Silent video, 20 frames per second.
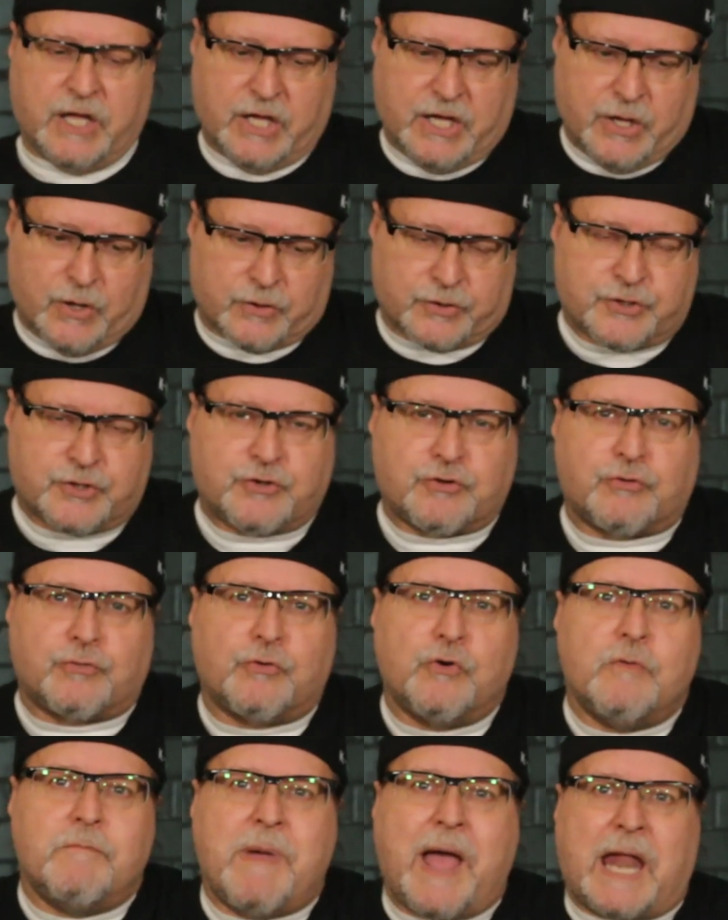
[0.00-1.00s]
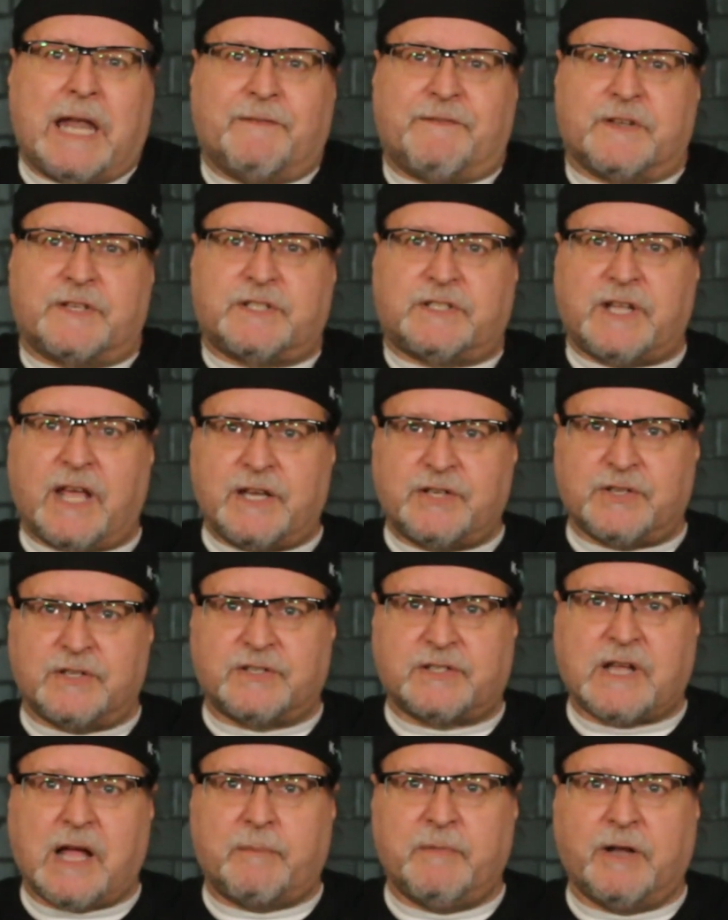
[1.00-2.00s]
there's true
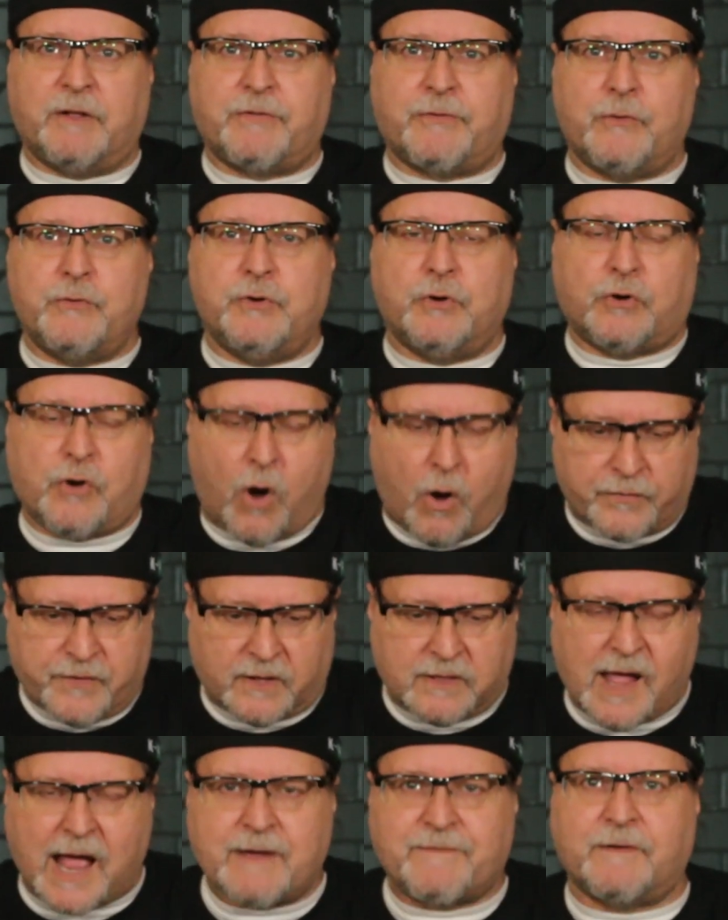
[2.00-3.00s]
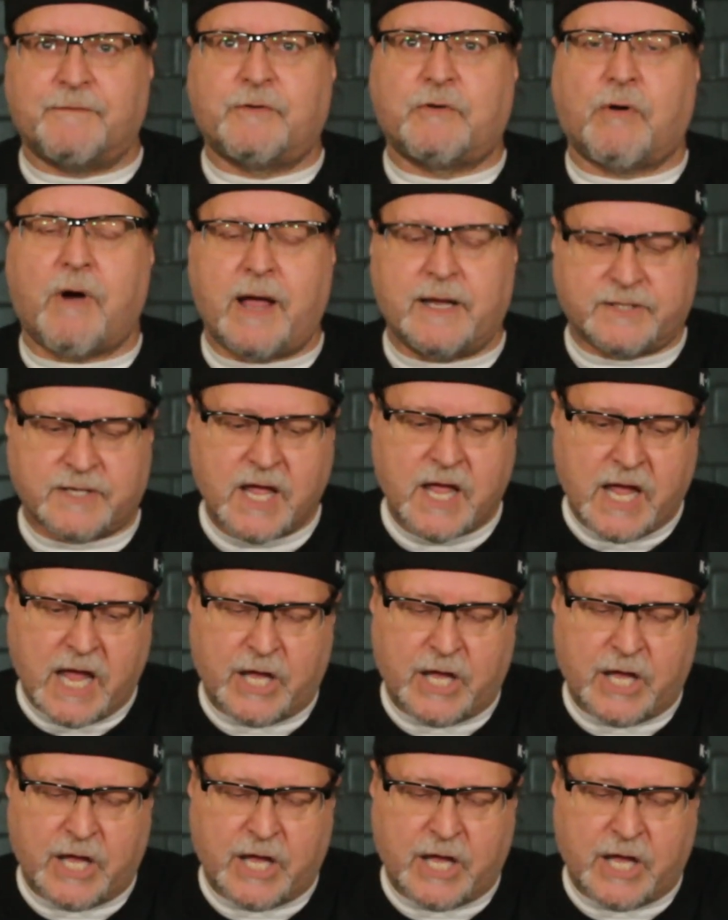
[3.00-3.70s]
manifestations coming through you called the life of Christ.